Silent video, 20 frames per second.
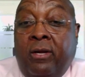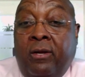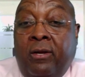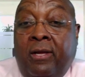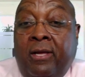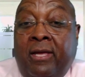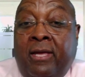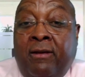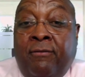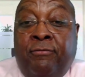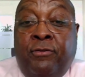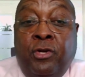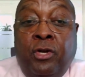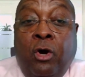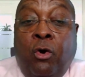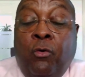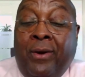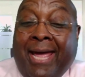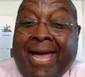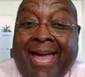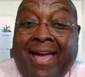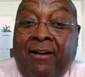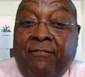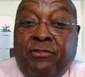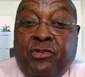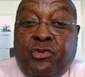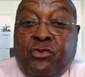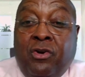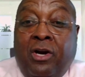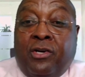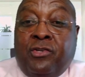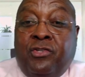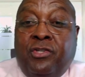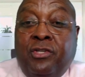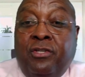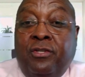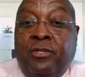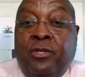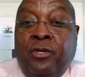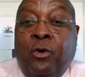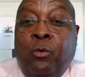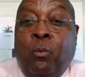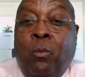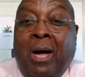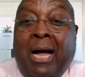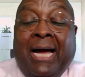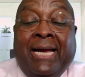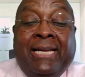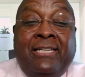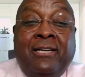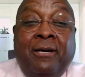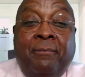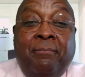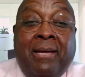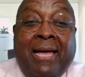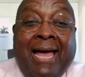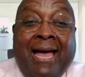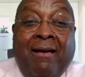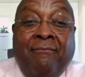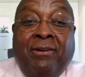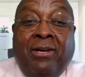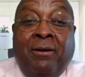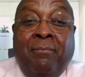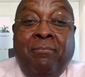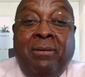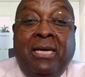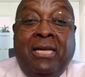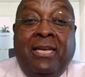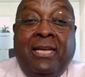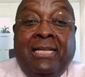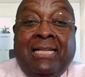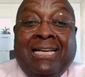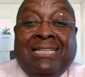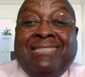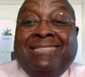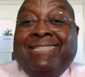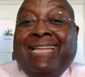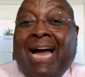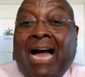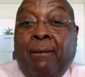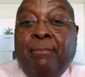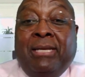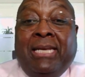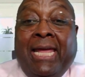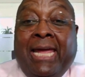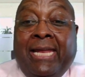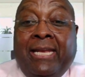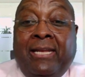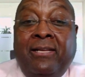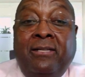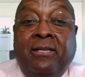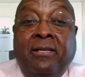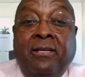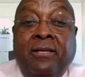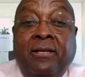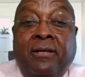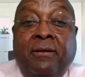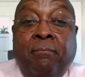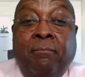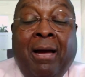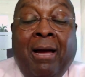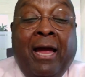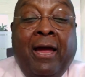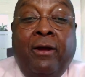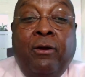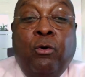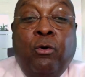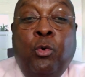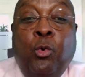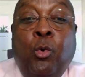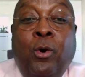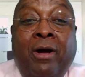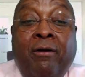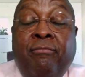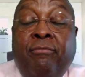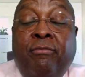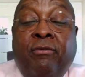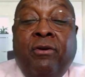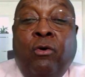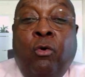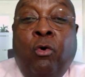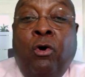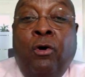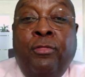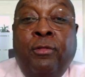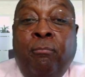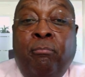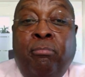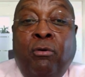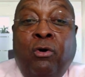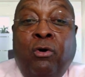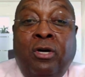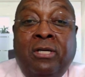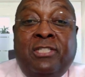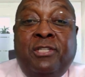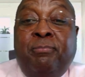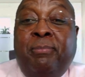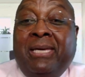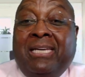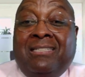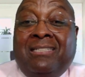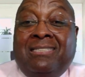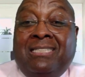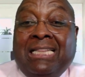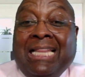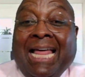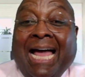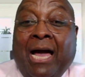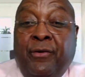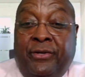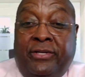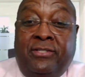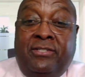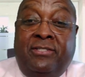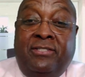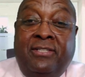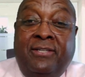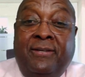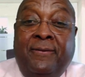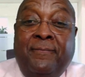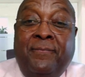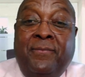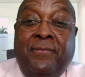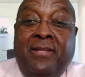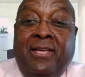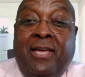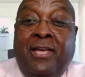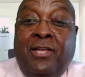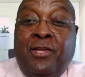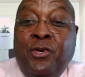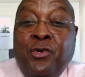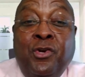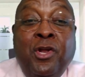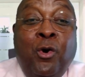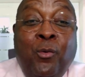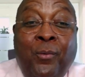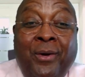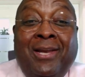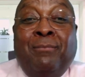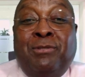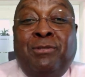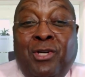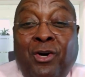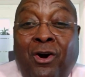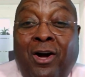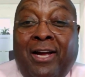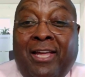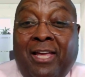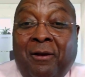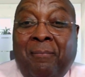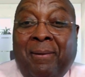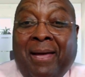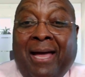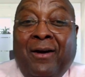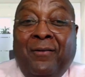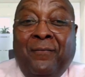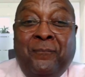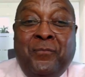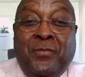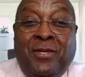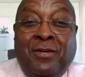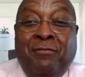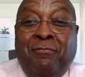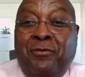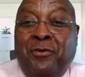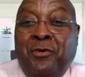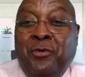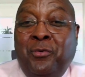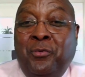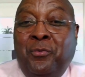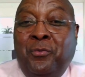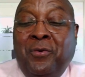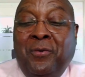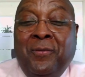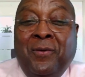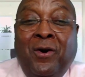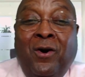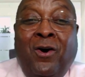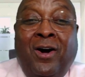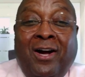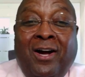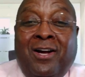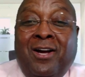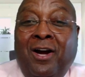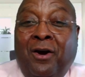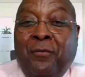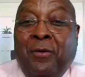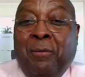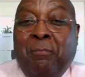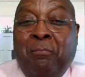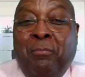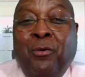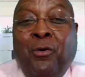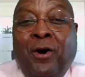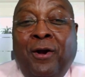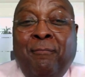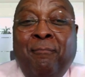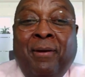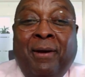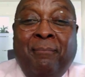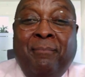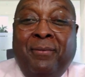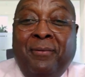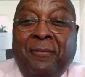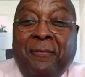if you don't have structure, you'll wind up having a meeting that's dominated by whoever on the board speaks the loudest. And you know what I'm talking about if you are a current board member.